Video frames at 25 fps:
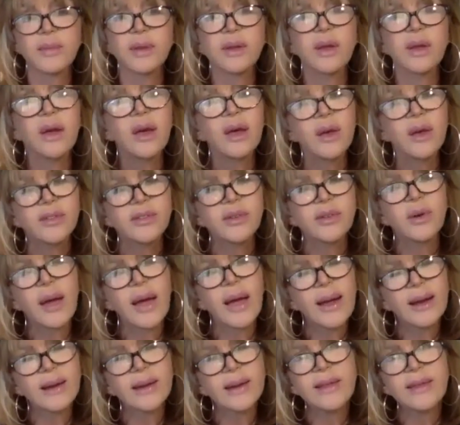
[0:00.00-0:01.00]
And so
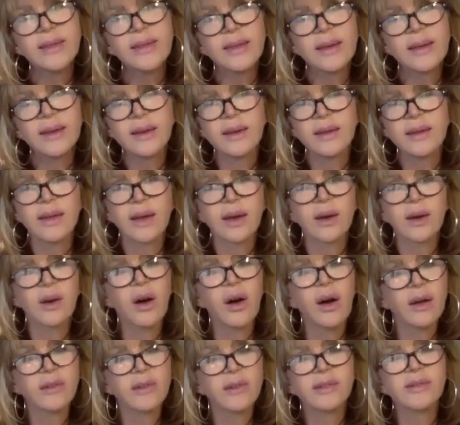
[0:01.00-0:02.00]
anything that
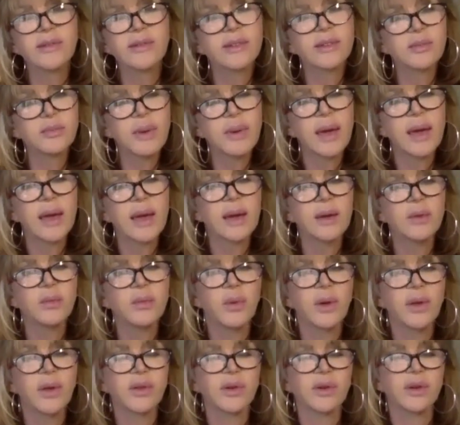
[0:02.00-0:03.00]
causes us pain,
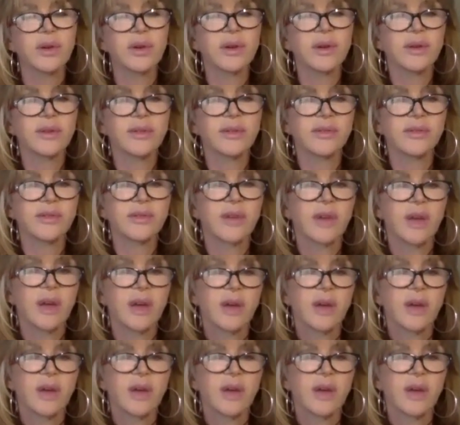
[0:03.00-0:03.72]
whether it's